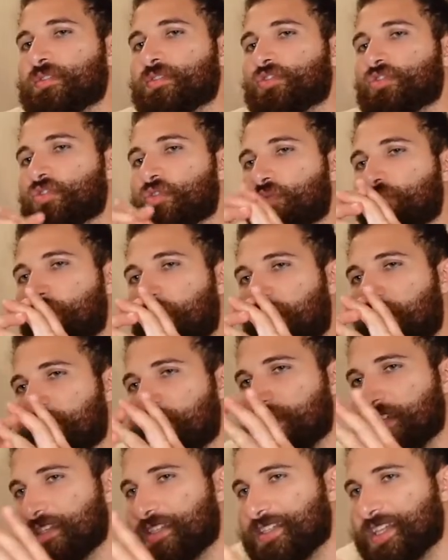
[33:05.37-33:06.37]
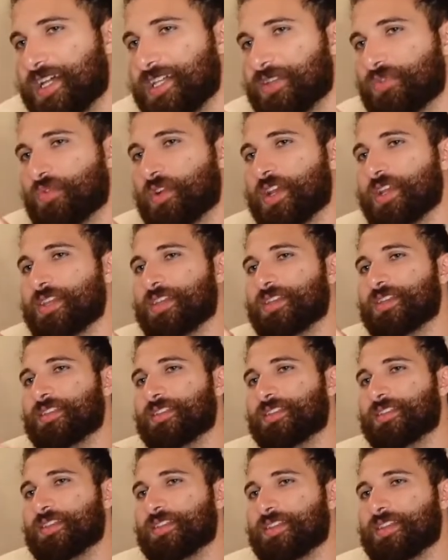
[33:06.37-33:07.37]
So by accelerating
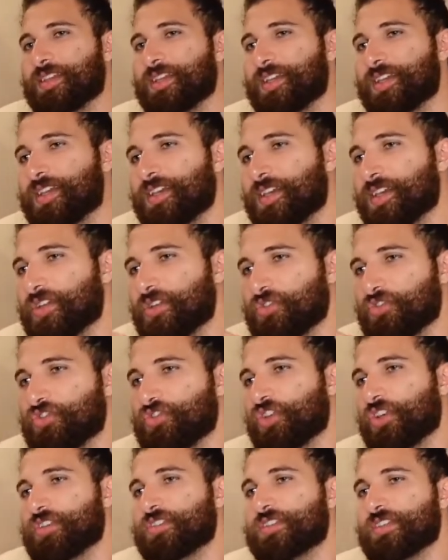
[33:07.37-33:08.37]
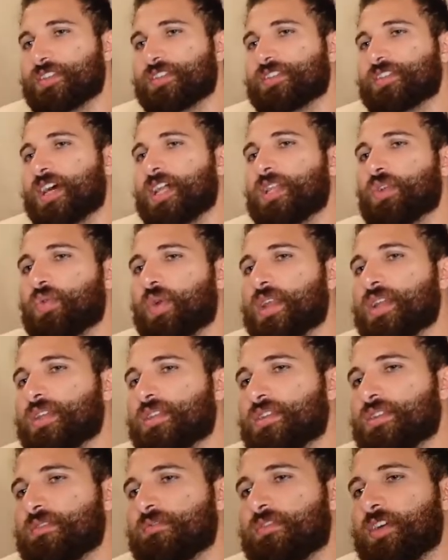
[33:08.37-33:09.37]
it, you're just accelerating
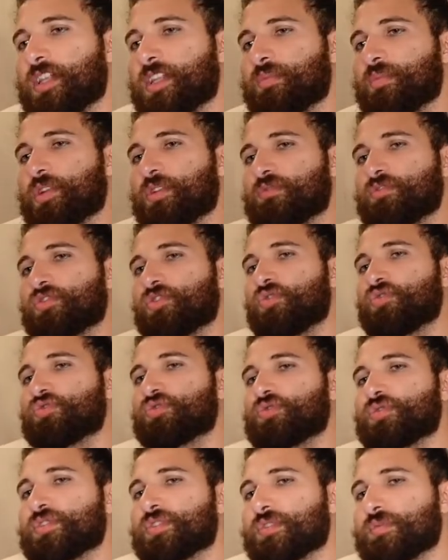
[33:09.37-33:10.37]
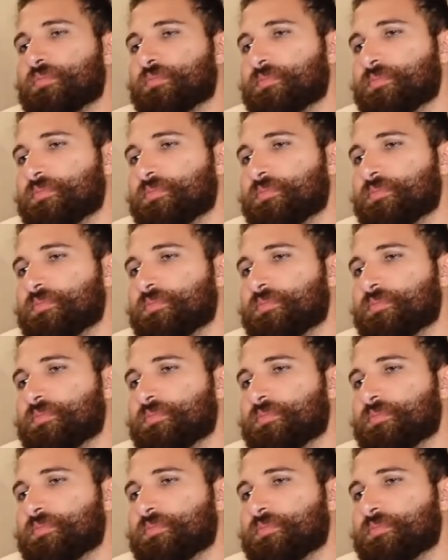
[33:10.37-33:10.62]
the development of socialism.